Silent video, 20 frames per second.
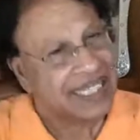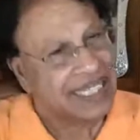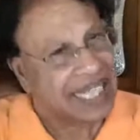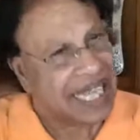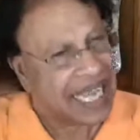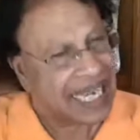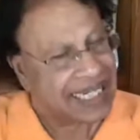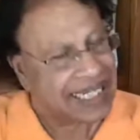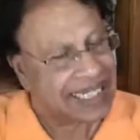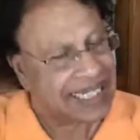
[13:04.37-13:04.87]

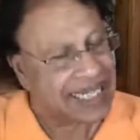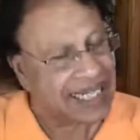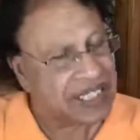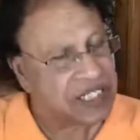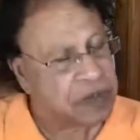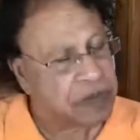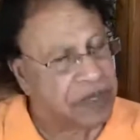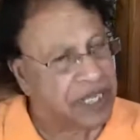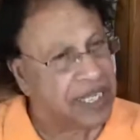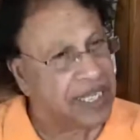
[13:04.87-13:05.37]
that
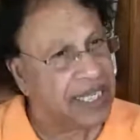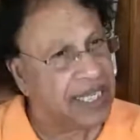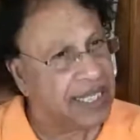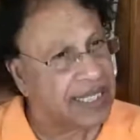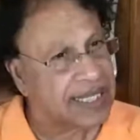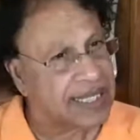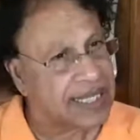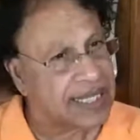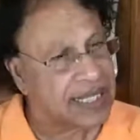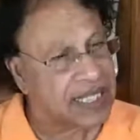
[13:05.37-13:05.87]

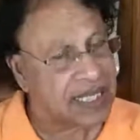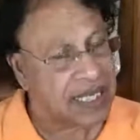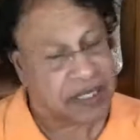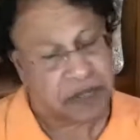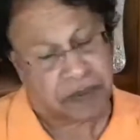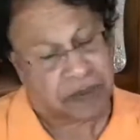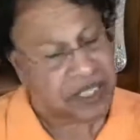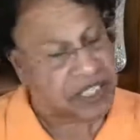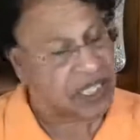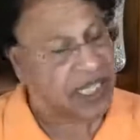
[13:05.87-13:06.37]
experiences,
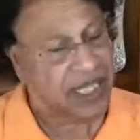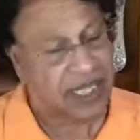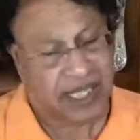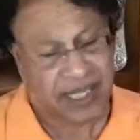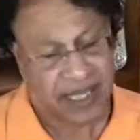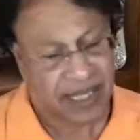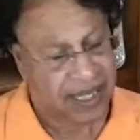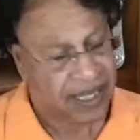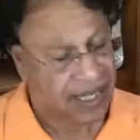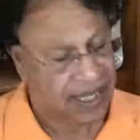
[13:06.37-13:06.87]

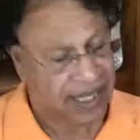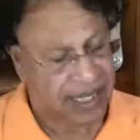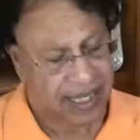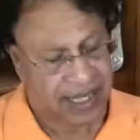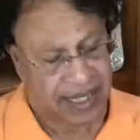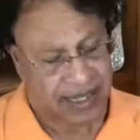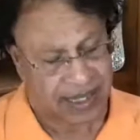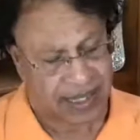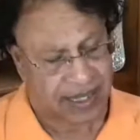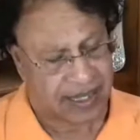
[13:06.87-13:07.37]
especially
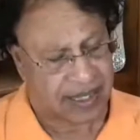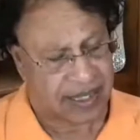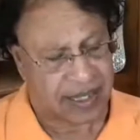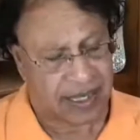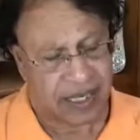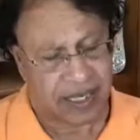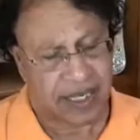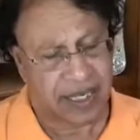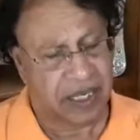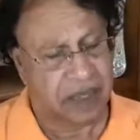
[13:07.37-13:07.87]
in
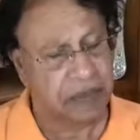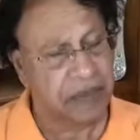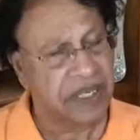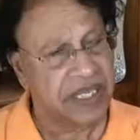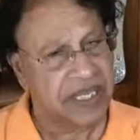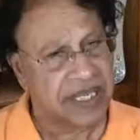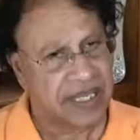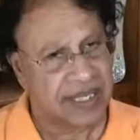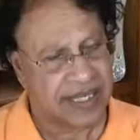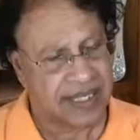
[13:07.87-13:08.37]
starting a
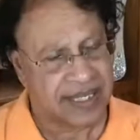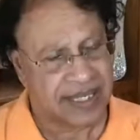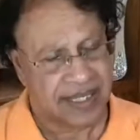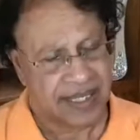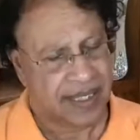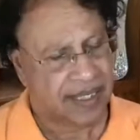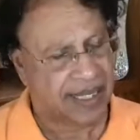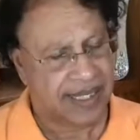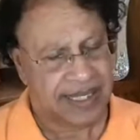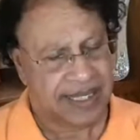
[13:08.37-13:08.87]

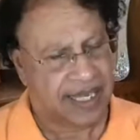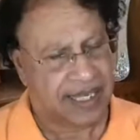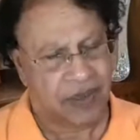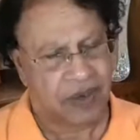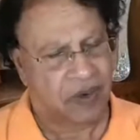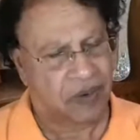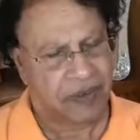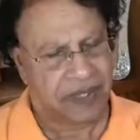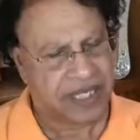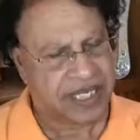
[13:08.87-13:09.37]
business, as I
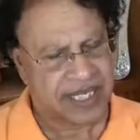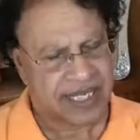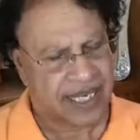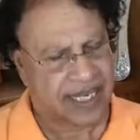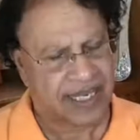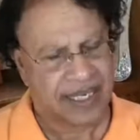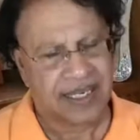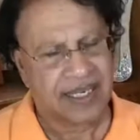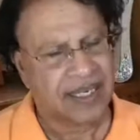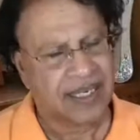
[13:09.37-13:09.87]
always
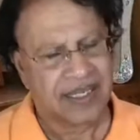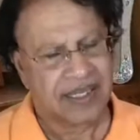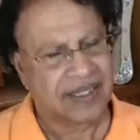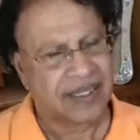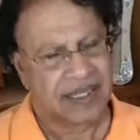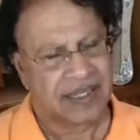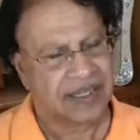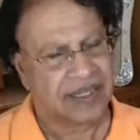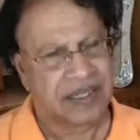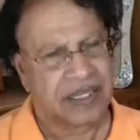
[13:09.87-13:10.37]
said,
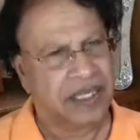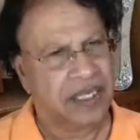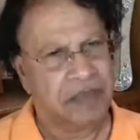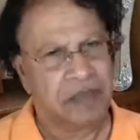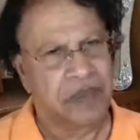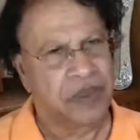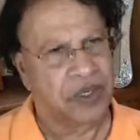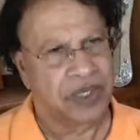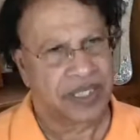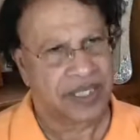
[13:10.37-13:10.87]
there are three
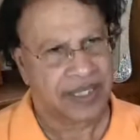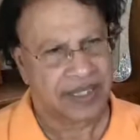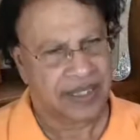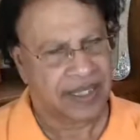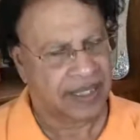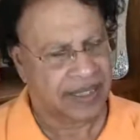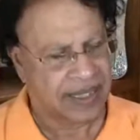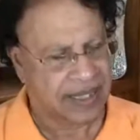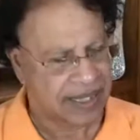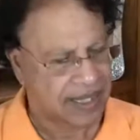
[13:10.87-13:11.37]
important
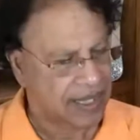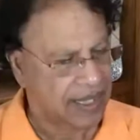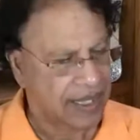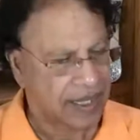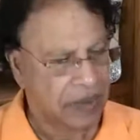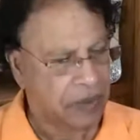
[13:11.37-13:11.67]
things.